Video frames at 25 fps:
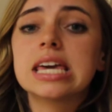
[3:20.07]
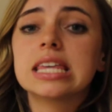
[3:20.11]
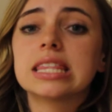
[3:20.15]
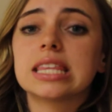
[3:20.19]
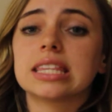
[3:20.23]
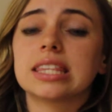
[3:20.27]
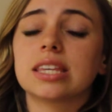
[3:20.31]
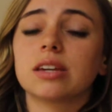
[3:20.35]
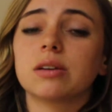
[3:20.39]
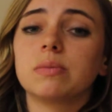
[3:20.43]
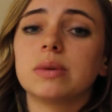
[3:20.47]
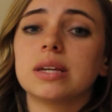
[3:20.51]

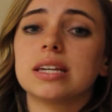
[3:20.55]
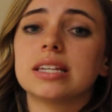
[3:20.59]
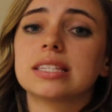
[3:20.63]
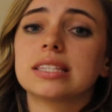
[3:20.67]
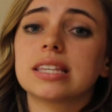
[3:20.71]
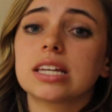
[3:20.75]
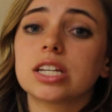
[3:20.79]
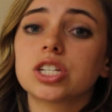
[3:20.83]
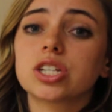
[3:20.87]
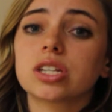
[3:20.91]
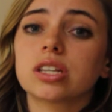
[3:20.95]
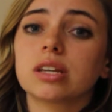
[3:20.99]
that they'd be
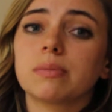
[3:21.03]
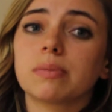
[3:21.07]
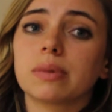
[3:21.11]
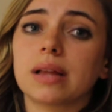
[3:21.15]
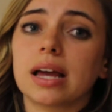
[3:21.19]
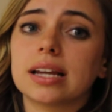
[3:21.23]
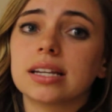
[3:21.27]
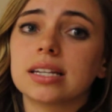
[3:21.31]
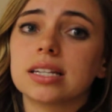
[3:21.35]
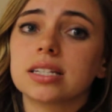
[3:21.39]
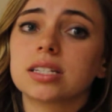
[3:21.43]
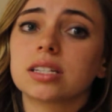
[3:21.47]
essentially
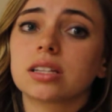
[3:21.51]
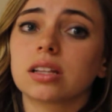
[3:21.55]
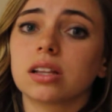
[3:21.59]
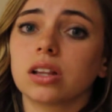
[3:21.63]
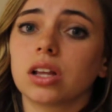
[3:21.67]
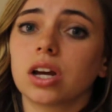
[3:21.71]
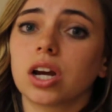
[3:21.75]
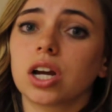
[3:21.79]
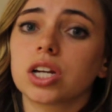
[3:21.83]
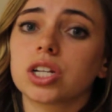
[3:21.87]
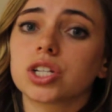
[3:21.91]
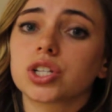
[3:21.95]
blinded to the
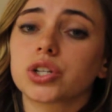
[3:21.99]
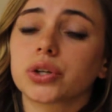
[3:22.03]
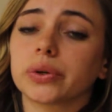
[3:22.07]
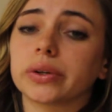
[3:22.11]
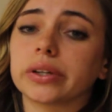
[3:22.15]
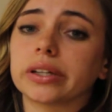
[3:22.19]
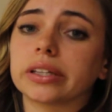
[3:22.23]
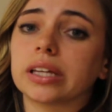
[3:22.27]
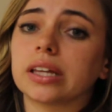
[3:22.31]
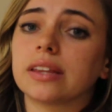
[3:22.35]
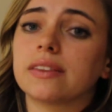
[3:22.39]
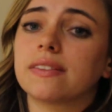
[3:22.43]
large
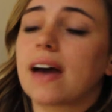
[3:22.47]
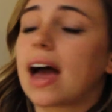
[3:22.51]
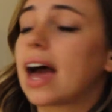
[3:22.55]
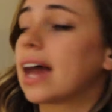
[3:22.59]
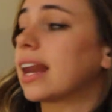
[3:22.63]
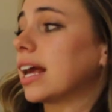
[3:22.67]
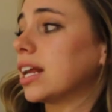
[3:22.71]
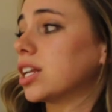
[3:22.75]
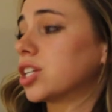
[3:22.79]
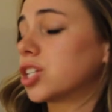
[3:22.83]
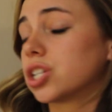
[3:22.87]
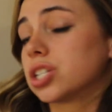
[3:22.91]
gorilla
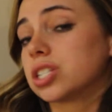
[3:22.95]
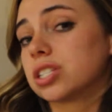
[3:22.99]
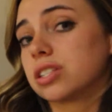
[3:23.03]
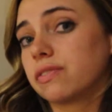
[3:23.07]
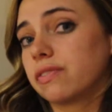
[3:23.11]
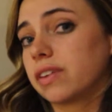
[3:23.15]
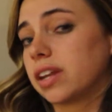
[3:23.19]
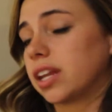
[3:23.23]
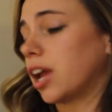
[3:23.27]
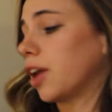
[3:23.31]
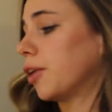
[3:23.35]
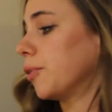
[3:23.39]
that enters the
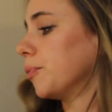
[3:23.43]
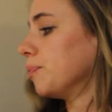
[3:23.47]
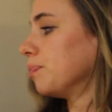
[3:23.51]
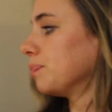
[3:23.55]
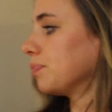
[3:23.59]
video.